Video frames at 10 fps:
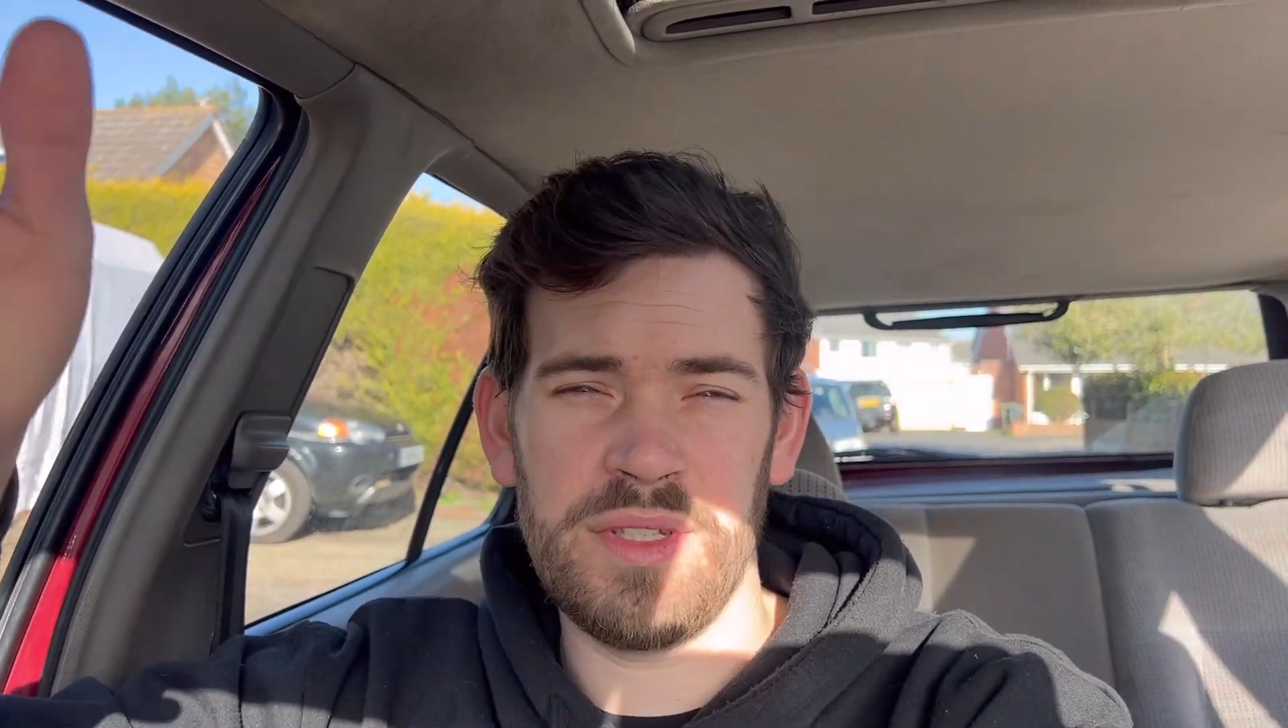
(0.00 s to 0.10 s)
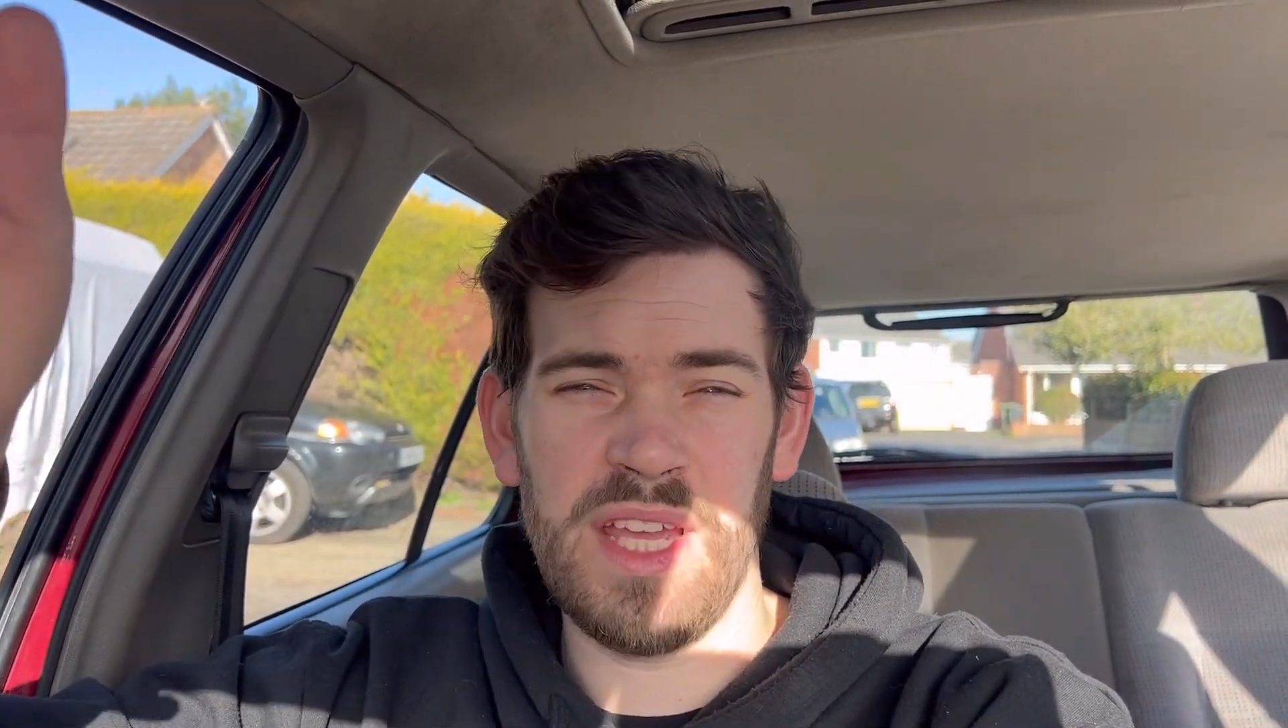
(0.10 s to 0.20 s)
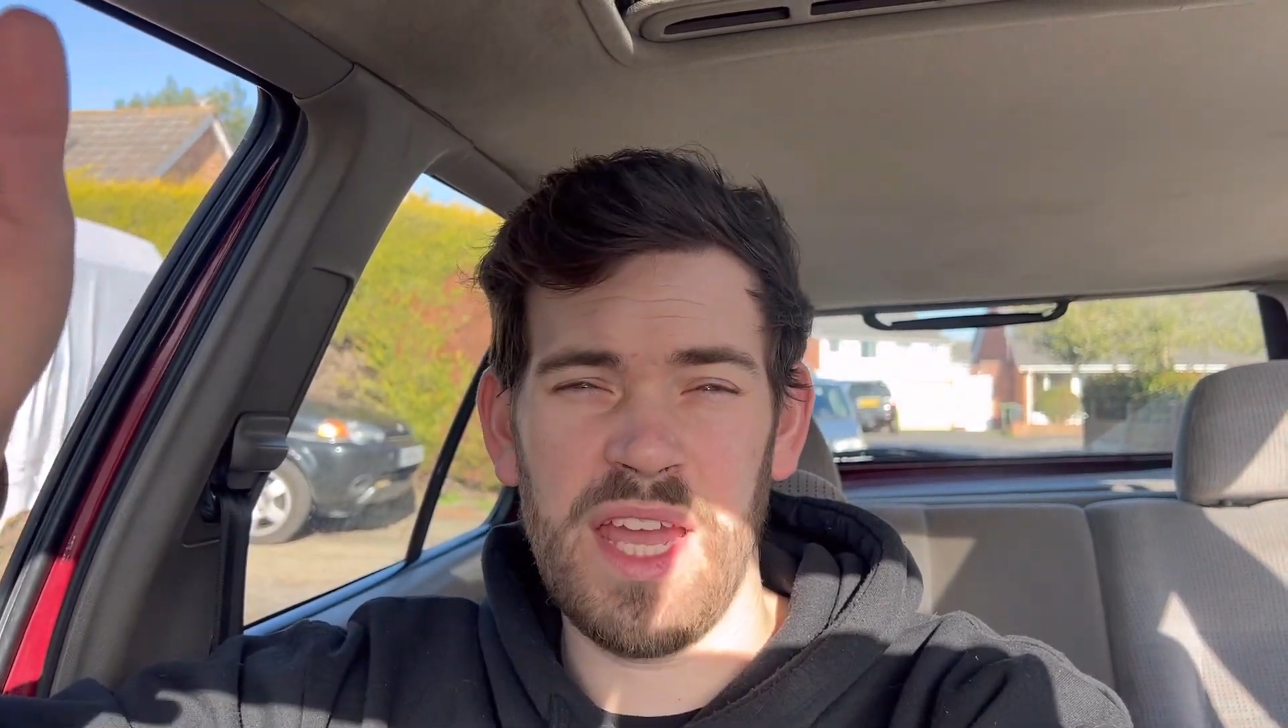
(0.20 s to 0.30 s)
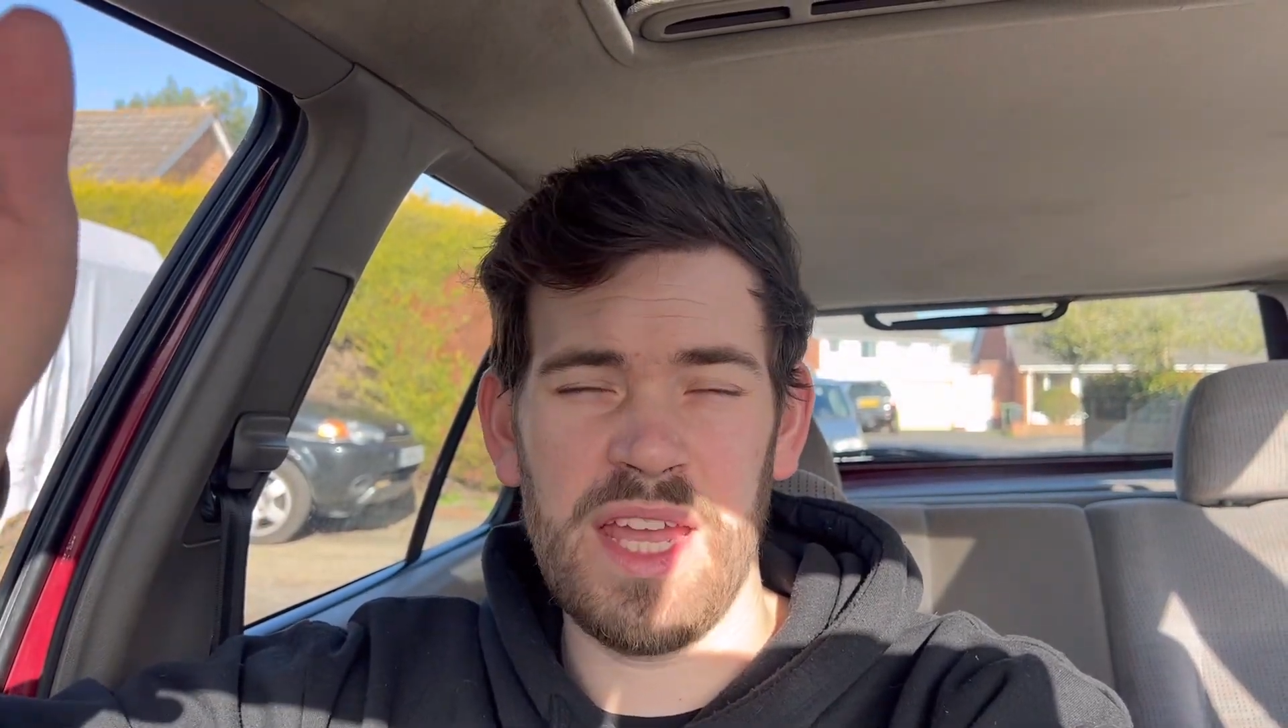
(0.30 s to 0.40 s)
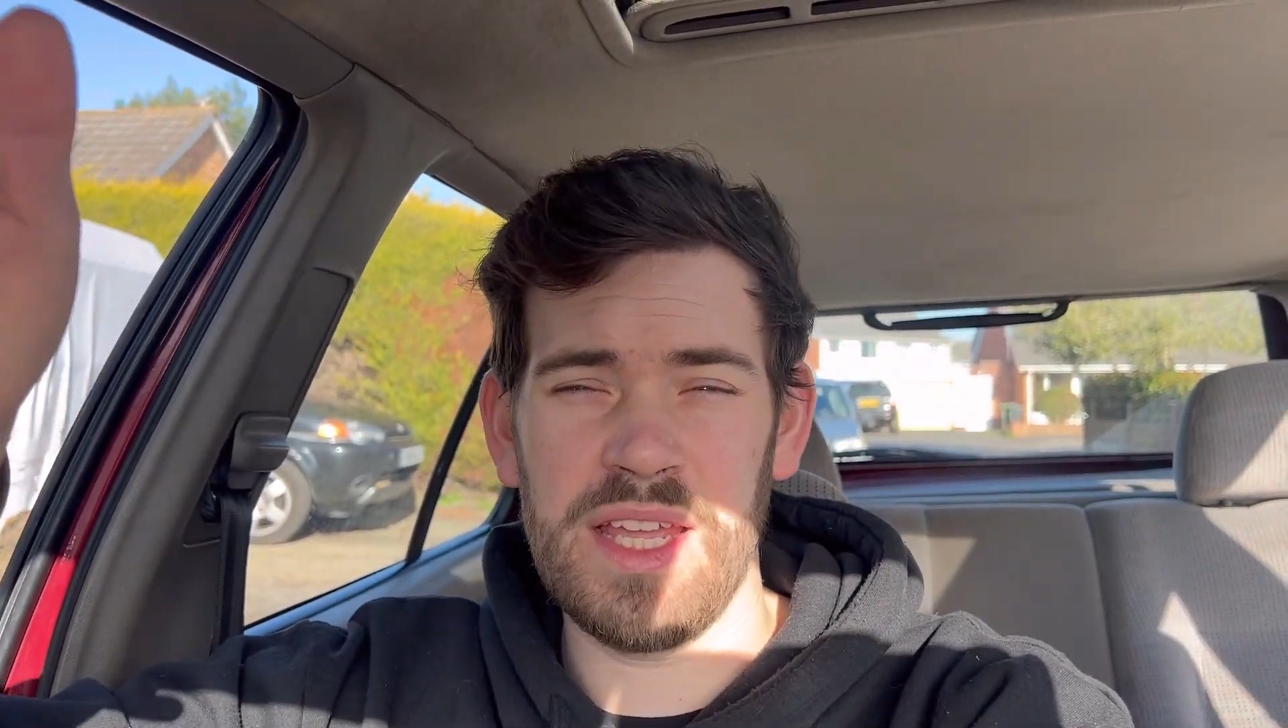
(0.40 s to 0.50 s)

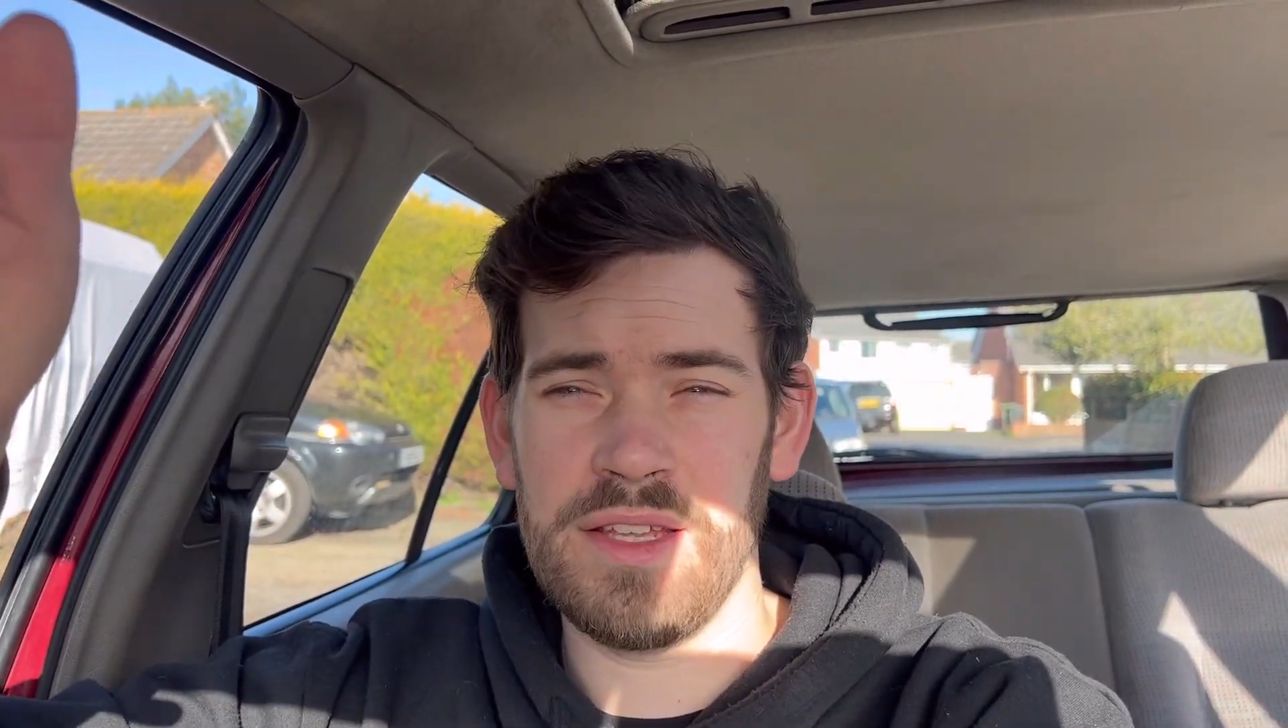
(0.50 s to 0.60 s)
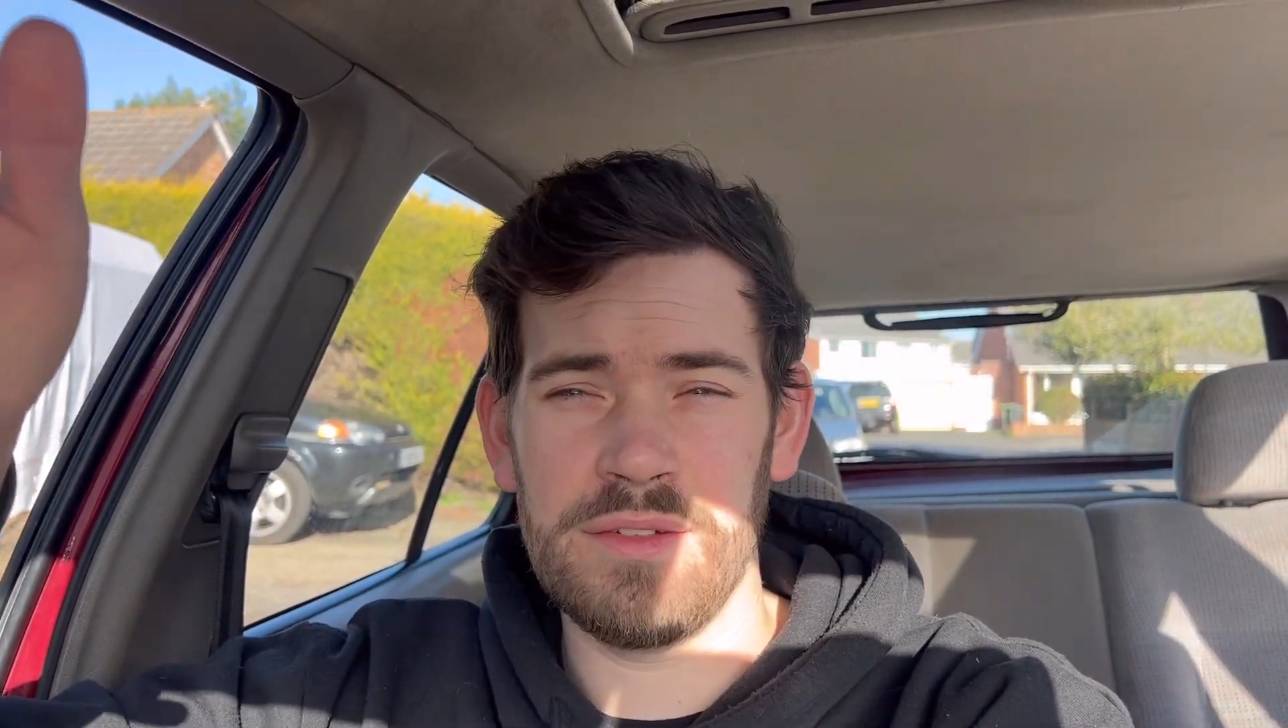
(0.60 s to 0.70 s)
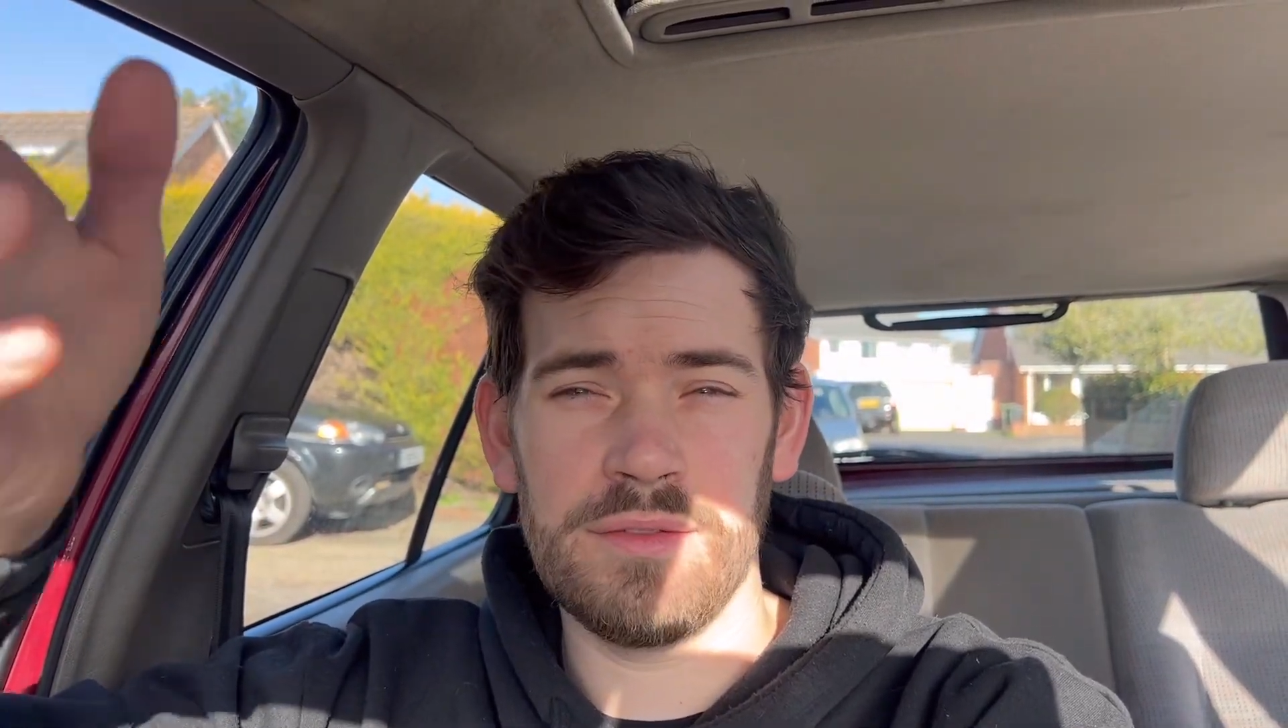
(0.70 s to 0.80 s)
Yay.